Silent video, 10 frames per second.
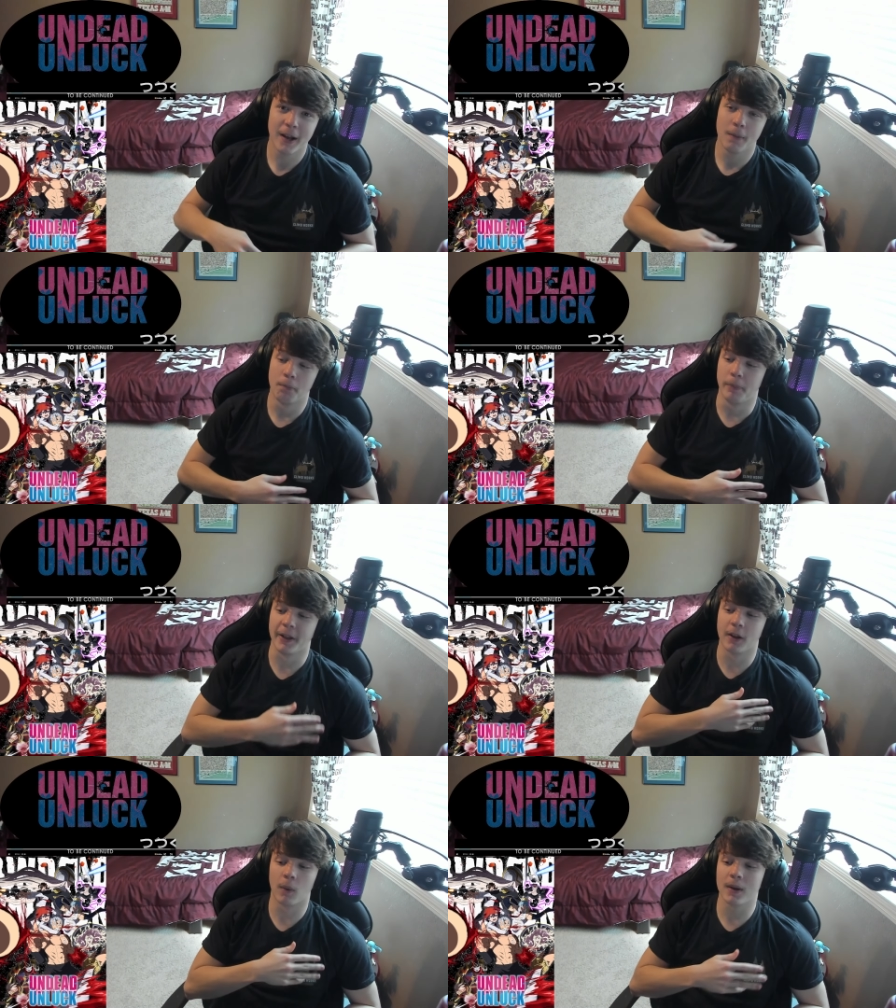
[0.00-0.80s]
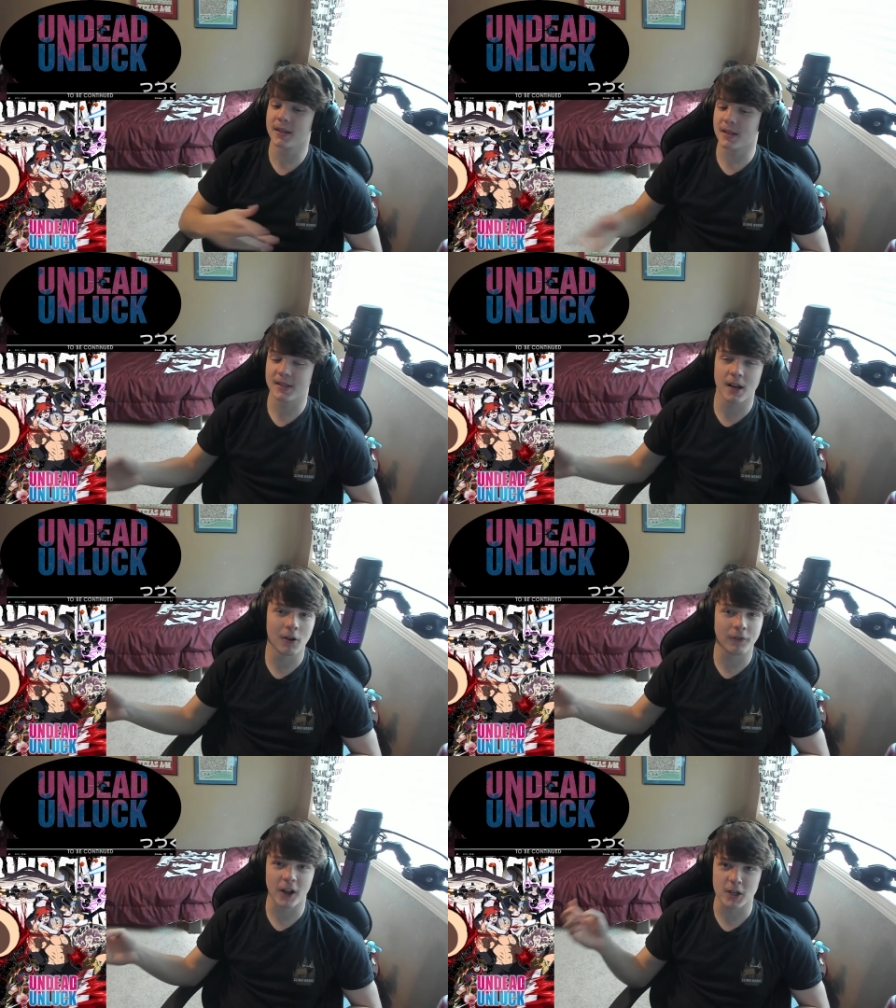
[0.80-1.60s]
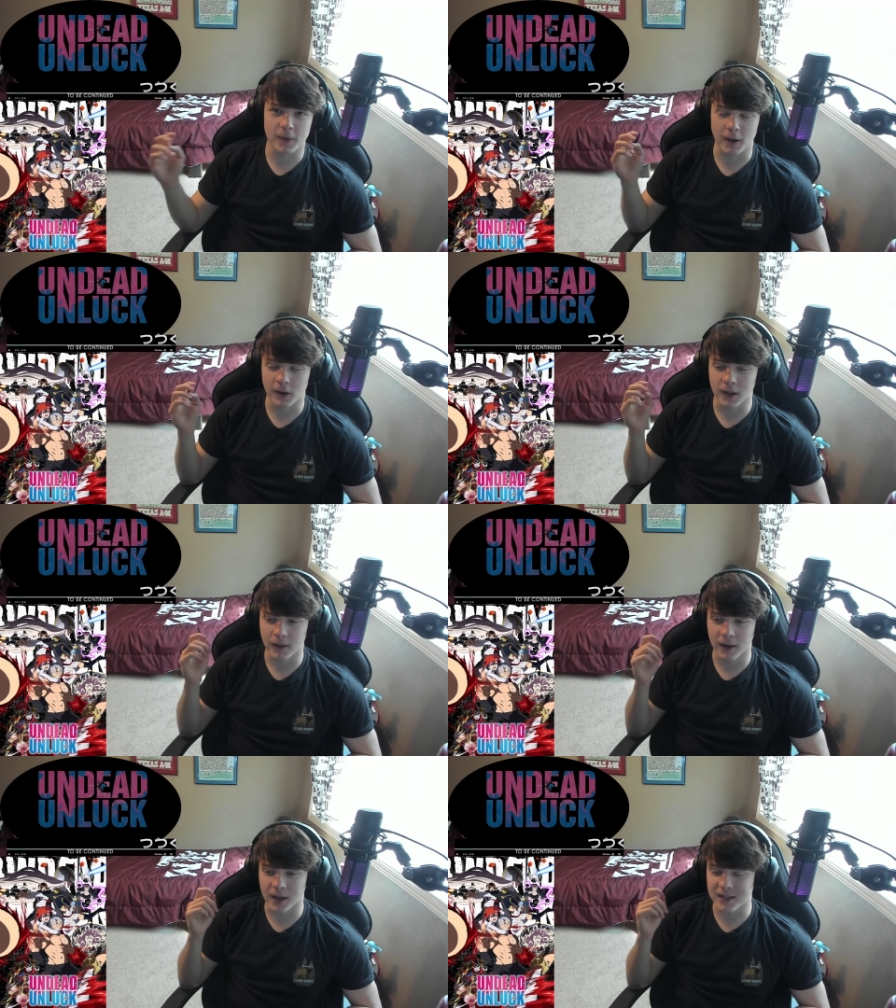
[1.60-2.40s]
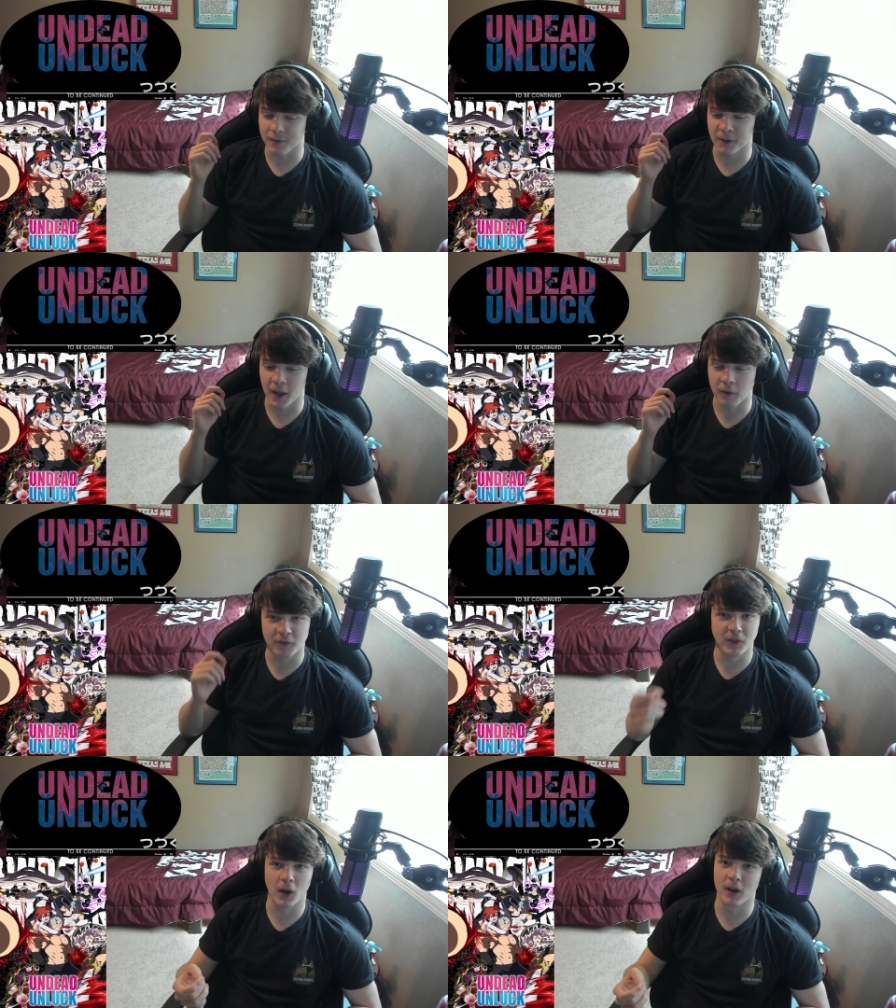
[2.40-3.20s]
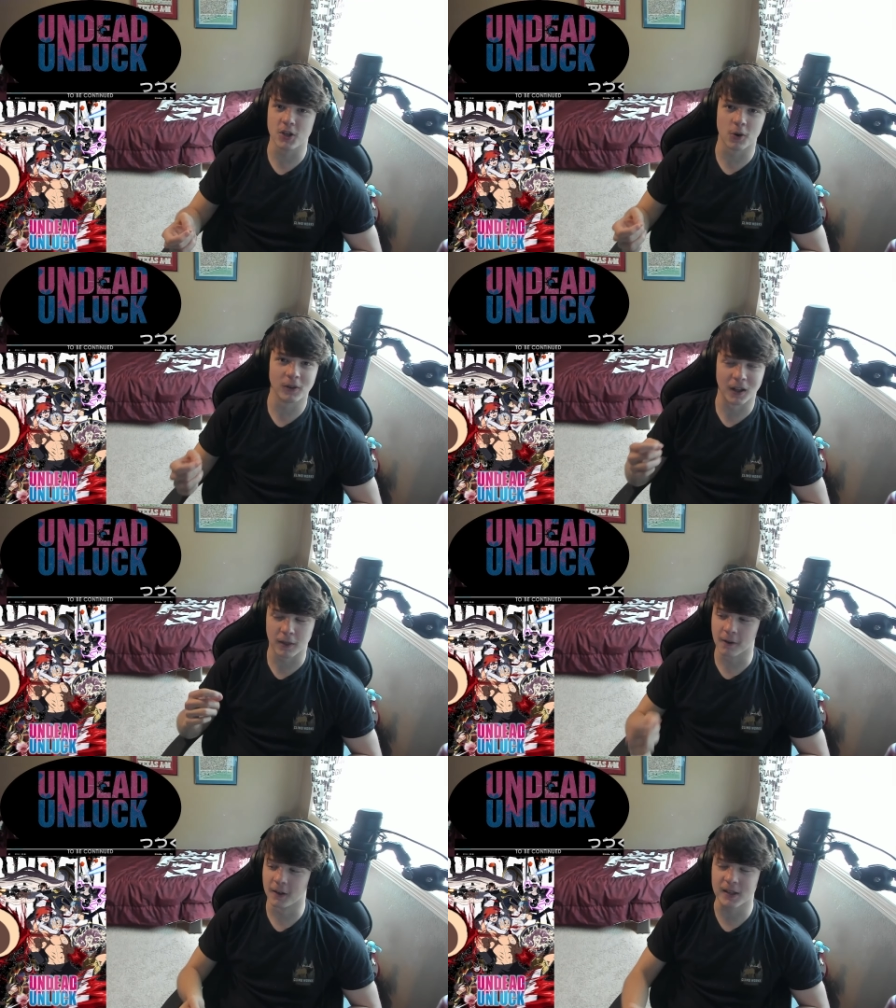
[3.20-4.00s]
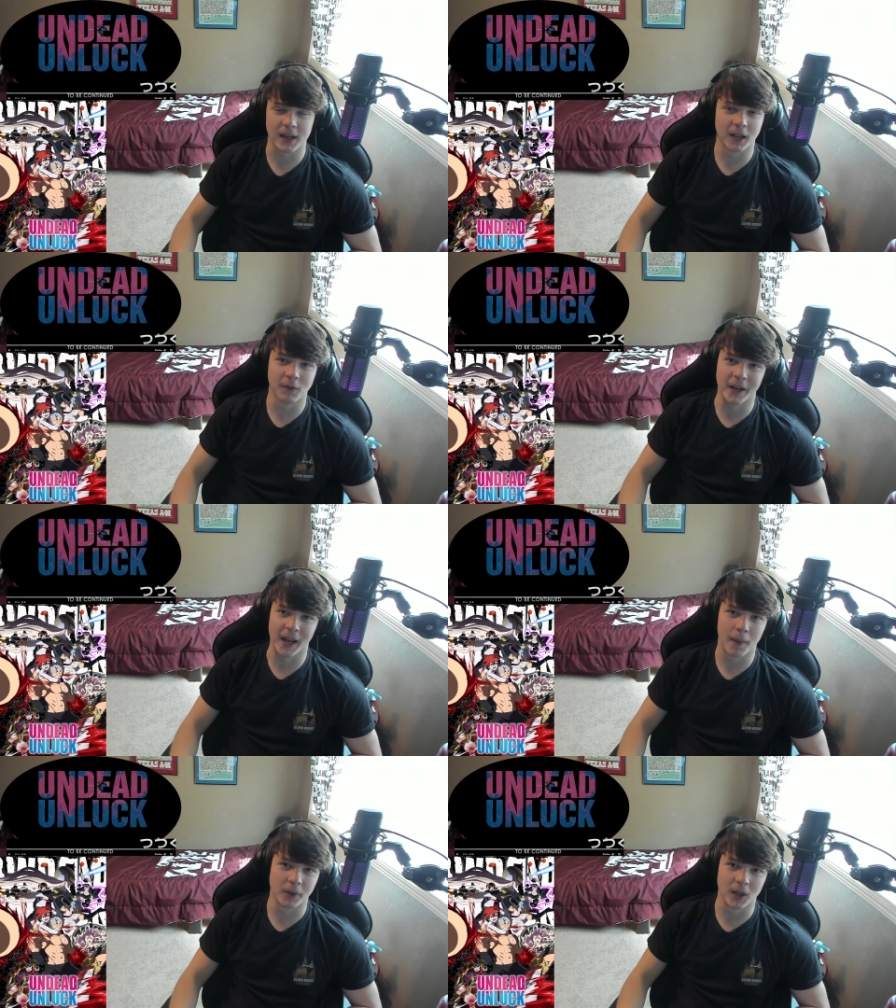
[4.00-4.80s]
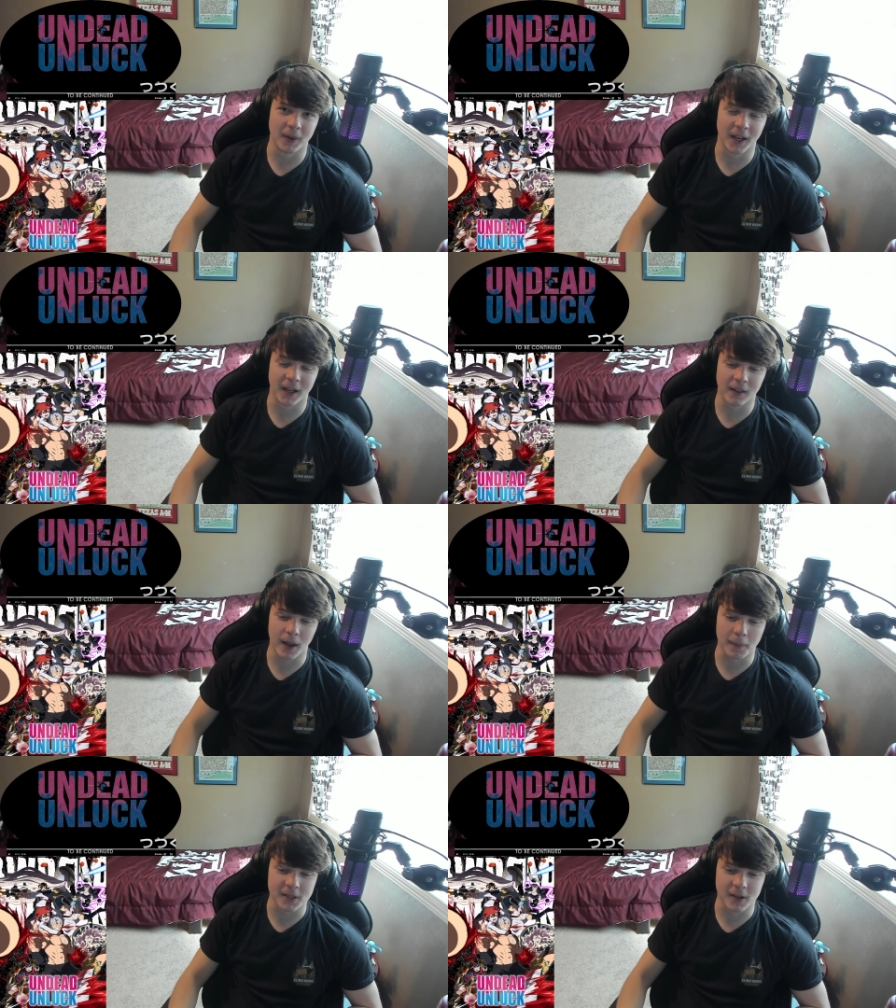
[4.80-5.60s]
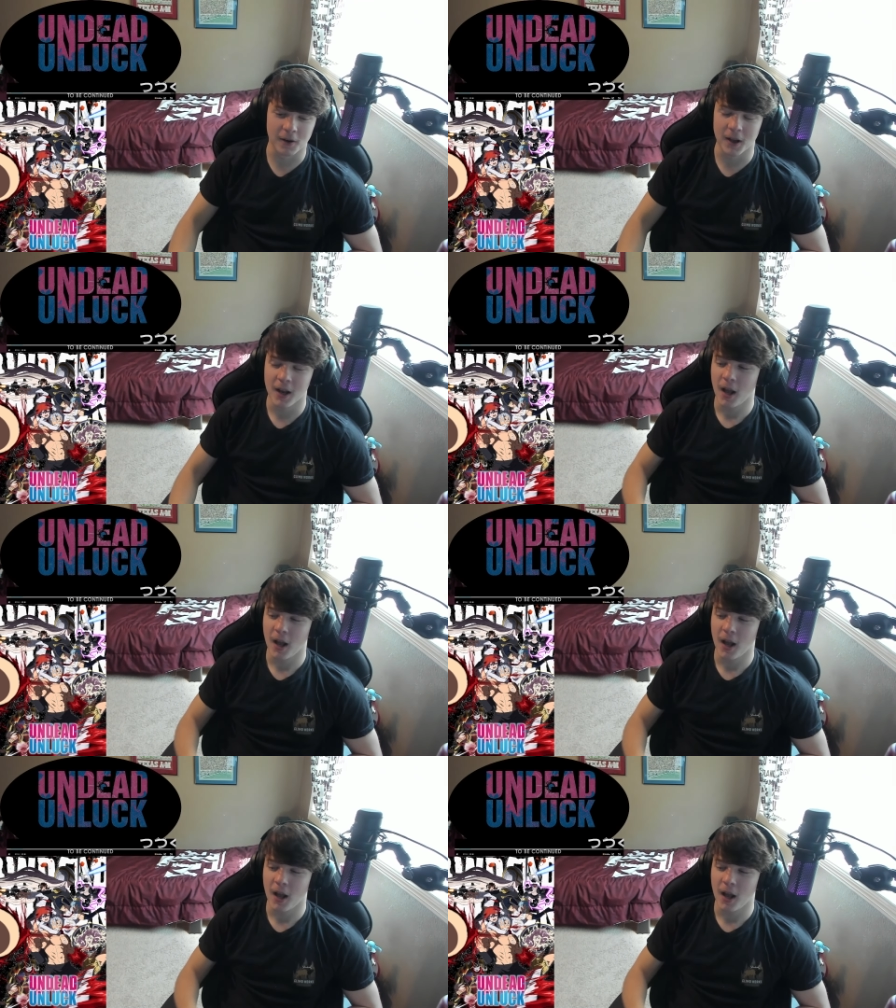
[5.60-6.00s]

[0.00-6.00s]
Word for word: but there wasn't a single flashback or anything except for that very short, like 30 second recap at the beginning of the episode.